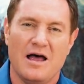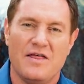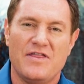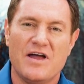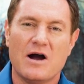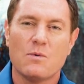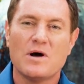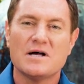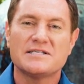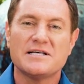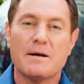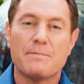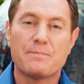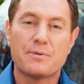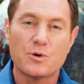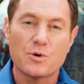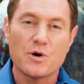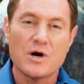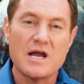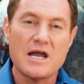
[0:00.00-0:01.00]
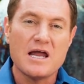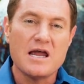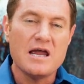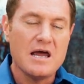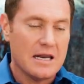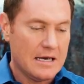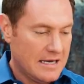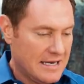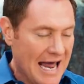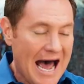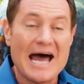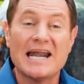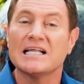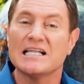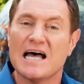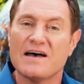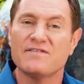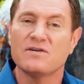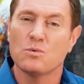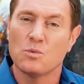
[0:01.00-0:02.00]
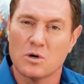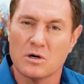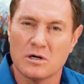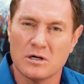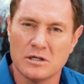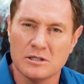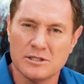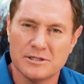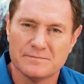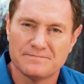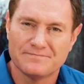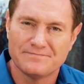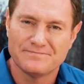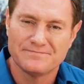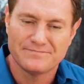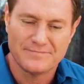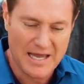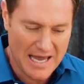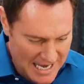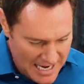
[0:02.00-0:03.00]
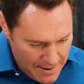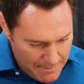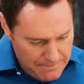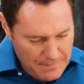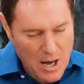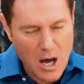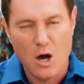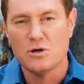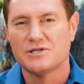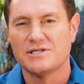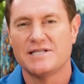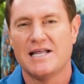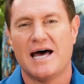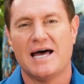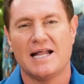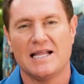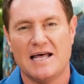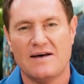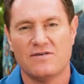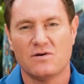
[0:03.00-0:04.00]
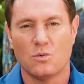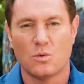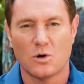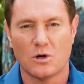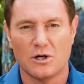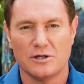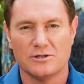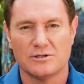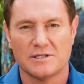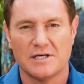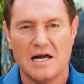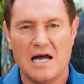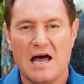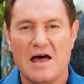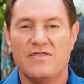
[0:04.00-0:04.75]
There was a pre-9/11 world and a post-9/11 world.